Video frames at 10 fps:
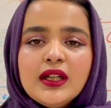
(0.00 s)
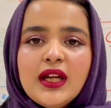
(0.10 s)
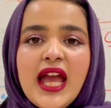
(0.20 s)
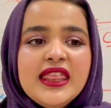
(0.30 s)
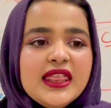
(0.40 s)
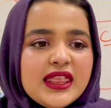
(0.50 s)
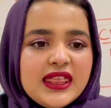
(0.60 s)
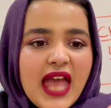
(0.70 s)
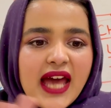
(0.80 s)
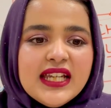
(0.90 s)
And
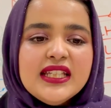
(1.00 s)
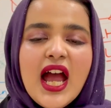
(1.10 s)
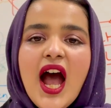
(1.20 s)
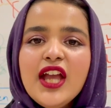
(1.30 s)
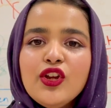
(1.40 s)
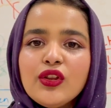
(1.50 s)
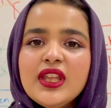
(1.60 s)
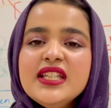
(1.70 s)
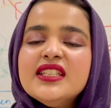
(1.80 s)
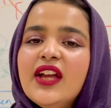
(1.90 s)
that entire thing,
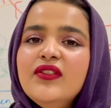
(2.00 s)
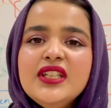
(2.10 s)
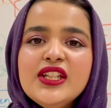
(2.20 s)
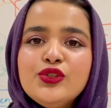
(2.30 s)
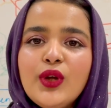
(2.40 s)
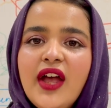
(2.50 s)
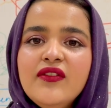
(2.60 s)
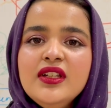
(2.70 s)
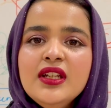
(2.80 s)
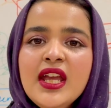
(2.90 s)
7 Days to
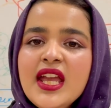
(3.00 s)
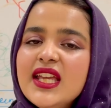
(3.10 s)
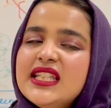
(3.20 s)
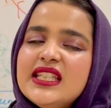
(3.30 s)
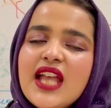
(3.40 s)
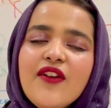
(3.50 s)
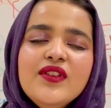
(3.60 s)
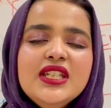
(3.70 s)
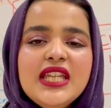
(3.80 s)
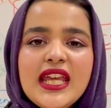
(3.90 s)
Heaven, is
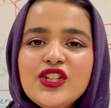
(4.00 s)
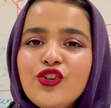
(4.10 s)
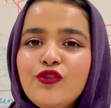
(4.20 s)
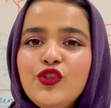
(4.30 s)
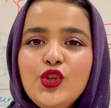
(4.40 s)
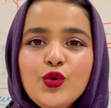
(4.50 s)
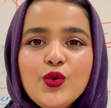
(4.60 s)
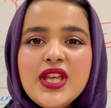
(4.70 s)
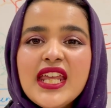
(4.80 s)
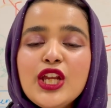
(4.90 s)
7 days of you
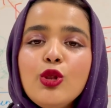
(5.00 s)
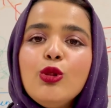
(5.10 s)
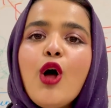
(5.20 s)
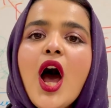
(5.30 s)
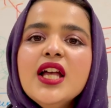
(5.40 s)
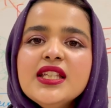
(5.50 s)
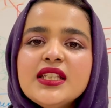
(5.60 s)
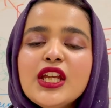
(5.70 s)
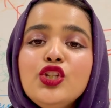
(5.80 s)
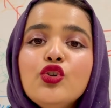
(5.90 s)
getting lost
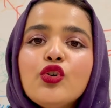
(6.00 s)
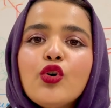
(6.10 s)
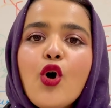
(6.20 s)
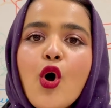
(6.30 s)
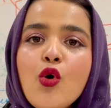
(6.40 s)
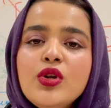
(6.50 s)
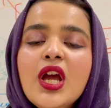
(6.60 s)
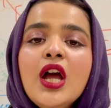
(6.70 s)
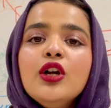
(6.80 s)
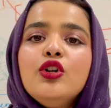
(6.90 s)
in your own
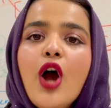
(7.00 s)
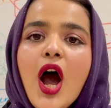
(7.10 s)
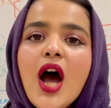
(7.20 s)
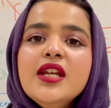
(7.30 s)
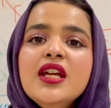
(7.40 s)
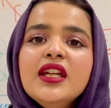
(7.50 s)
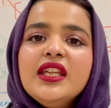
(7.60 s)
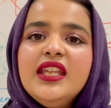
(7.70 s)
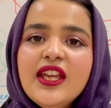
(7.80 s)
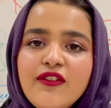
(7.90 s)

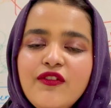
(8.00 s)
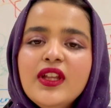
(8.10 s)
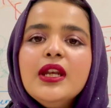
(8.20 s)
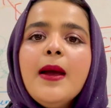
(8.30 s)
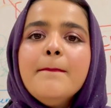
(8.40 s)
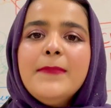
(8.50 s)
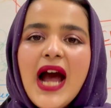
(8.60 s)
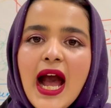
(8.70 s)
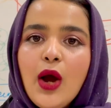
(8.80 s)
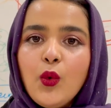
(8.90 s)
God-given
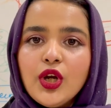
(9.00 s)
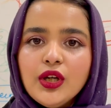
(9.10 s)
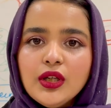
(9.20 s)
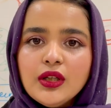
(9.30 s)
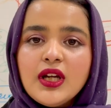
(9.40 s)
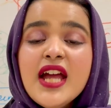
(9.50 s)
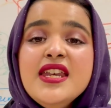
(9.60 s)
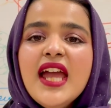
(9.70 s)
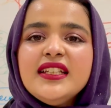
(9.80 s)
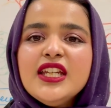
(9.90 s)
power.
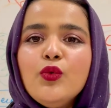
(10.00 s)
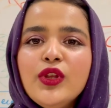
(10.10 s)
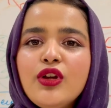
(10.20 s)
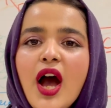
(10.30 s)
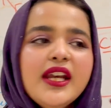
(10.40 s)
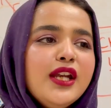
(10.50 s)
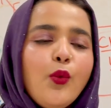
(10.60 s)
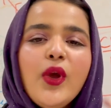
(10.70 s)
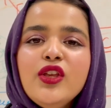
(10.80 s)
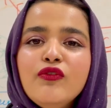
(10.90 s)
Connecting with God in a
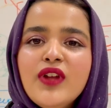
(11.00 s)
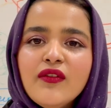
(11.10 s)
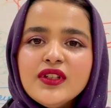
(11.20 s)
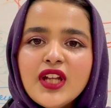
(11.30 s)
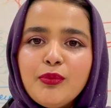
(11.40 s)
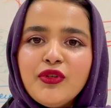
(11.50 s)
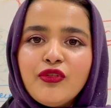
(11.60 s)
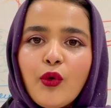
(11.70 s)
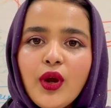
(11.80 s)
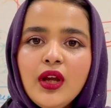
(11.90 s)
way you've never done
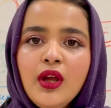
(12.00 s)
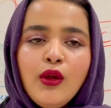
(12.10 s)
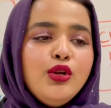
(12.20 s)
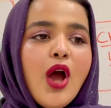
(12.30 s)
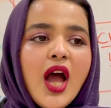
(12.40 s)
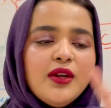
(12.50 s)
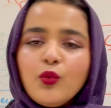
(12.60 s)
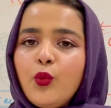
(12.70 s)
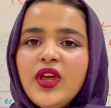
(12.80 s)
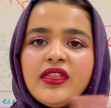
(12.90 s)
before.
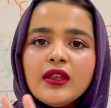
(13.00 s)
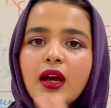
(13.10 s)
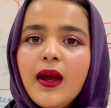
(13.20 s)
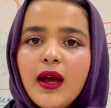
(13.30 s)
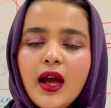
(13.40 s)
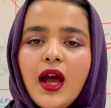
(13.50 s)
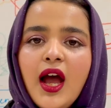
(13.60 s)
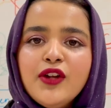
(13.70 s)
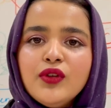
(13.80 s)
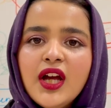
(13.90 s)
Not with
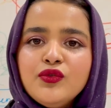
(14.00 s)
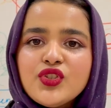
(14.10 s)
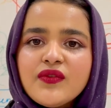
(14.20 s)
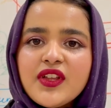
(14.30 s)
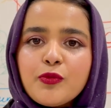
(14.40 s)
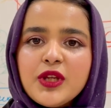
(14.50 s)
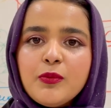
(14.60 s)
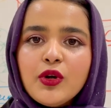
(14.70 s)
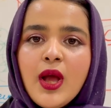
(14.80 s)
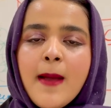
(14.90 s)
hundreds of other
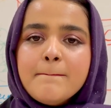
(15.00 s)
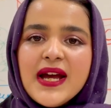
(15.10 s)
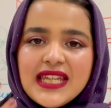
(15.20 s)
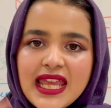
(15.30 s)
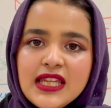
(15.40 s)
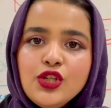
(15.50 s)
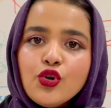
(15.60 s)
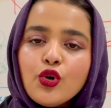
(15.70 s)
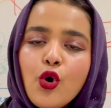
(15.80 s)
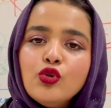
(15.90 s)
people, but in
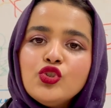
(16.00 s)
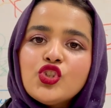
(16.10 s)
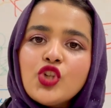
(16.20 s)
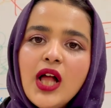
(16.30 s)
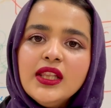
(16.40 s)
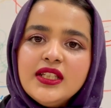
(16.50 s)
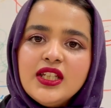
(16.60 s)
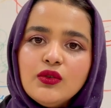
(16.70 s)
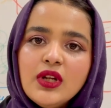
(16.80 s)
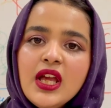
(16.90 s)
your own
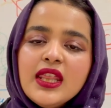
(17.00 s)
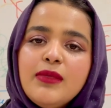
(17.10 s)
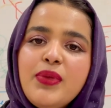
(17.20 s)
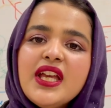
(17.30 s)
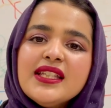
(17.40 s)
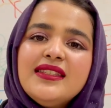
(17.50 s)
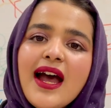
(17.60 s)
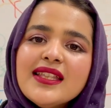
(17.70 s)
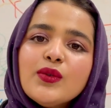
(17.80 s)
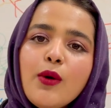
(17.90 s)
solitude. Because
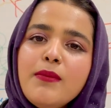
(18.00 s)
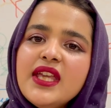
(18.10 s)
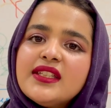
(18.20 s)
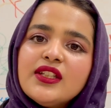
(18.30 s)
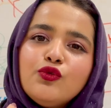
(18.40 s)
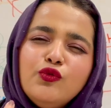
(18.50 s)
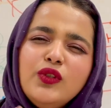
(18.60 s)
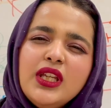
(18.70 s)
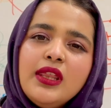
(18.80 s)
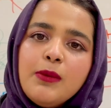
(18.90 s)
that's what makes it
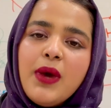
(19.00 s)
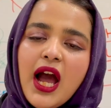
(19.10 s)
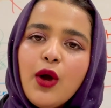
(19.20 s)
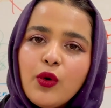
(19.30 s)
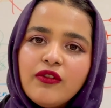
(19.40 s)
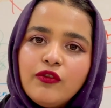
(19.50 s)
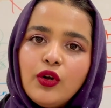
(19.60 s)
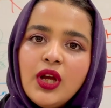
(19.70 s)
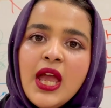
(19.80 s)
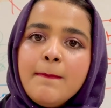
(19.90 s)
really powerful.
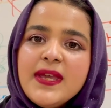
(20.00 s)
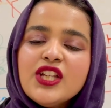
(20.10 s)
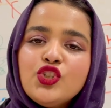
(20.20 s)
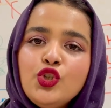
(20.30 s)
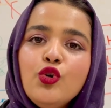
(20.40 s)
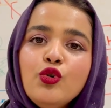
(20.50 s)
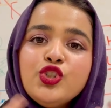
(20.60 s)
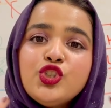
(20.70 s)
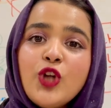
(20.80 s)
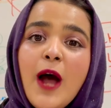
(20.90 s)
Because you
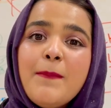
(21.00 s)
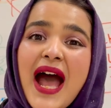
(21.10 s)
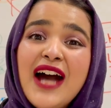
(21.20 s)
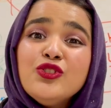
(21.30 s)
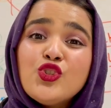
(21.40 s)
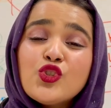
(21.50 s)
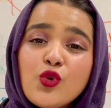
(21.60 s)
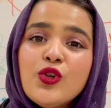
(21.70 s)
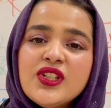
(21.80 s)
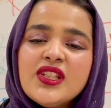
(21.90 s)
stop
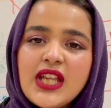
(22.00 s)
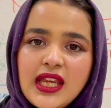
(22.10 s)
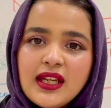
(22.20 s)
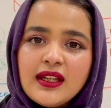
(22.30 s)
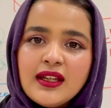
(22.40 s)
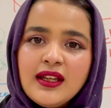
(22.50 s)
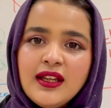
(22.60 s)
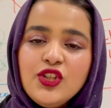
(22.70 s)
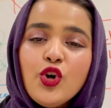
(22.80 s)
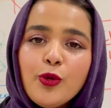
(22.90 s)
outsourcing
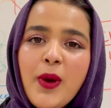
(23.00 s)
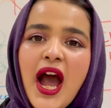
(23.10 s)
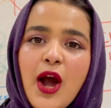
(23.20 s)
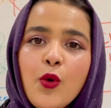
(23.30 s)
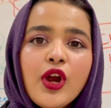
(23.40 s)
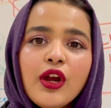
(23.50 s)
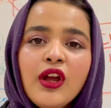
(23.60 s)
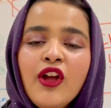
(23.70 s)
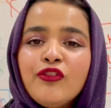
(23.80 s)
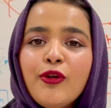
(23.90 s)
your power
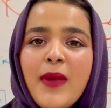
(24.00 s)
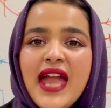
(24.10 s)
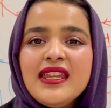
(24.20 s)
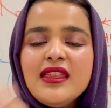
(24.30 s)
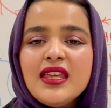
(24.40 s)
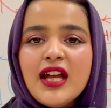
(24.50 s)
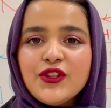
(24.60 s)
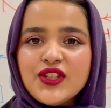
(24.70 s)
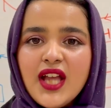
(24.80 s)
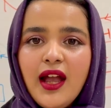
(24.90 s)
from anything
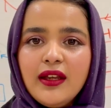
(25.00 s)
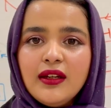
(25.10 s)
outside.